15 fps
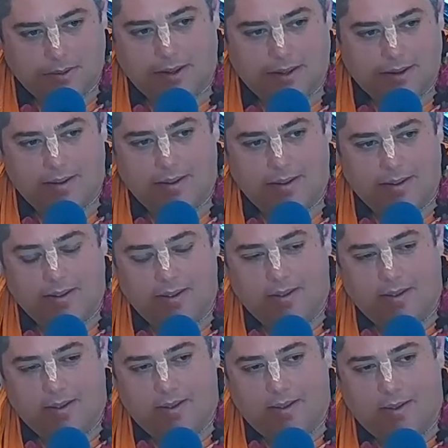right?
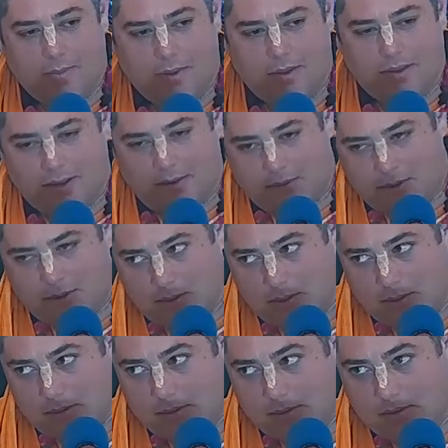But then if you
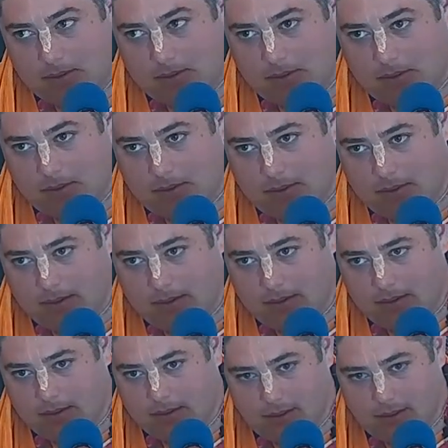tune, tune, tune, then,